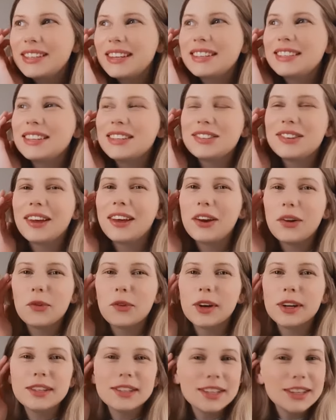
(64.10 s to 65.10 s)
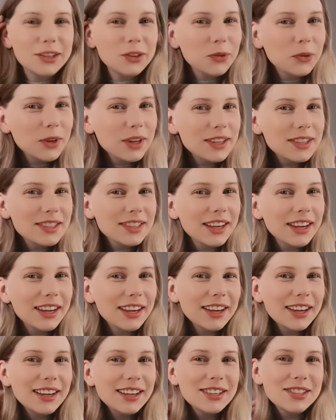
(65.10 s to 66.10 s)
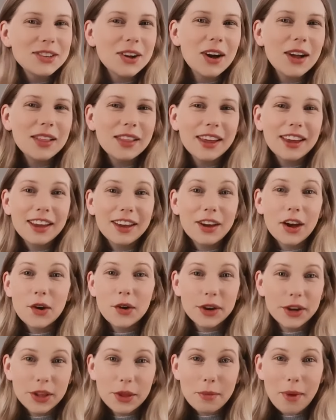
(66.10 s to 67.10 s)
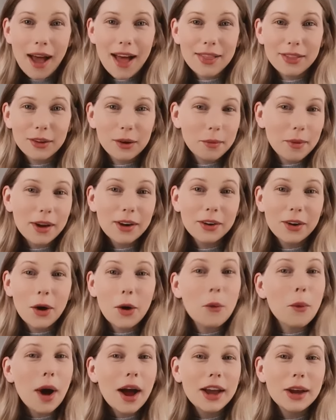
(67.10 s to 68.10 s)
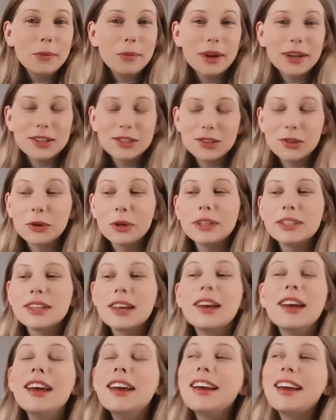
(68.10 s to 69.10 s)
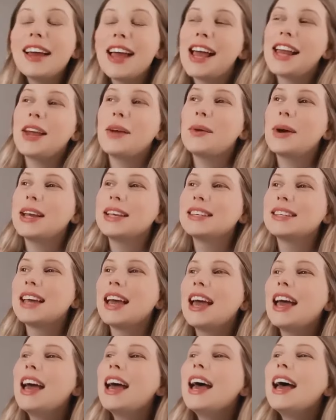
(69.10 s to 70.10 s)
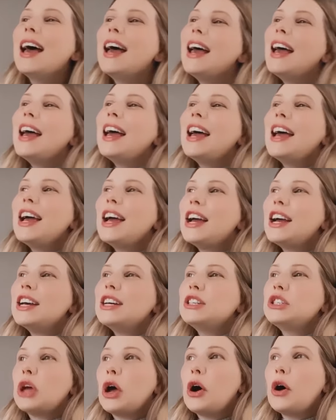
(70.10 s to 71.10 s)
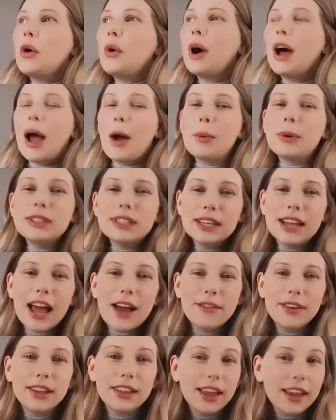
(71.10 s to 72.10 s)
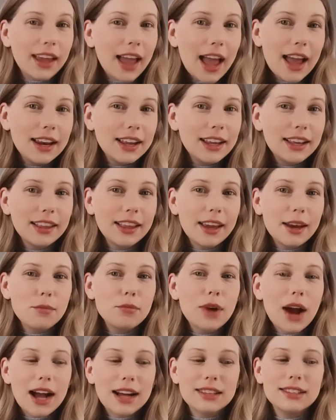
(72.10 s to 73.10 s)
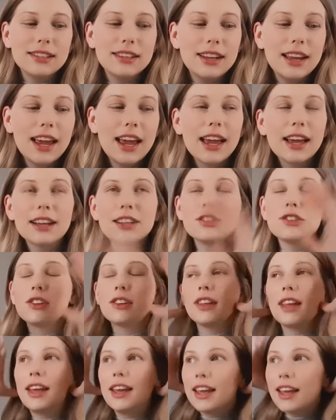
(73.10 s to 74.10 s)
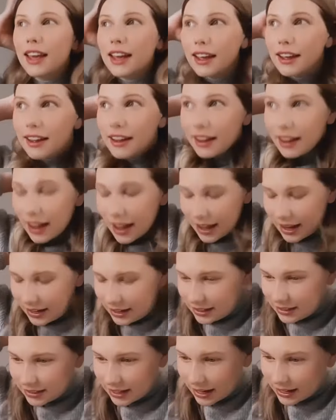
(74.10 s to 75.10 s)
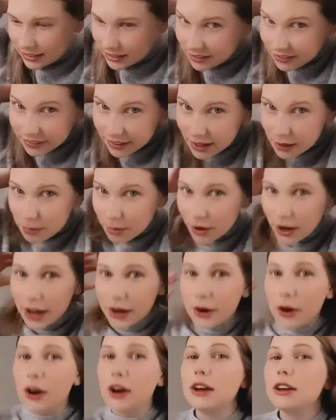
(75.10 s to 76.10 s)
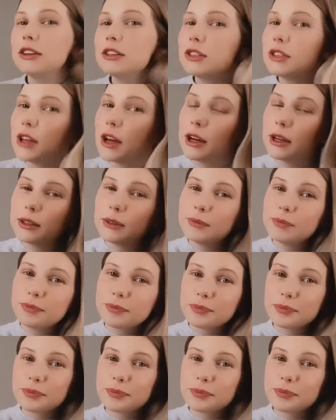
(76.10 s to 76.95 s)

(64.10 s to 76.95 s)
does this grunting noise. He's not going to the bathroom. I don't know why he makes the noise. Anyways, so I wasn't having any Braxton Hicks or any signs of labor at all. So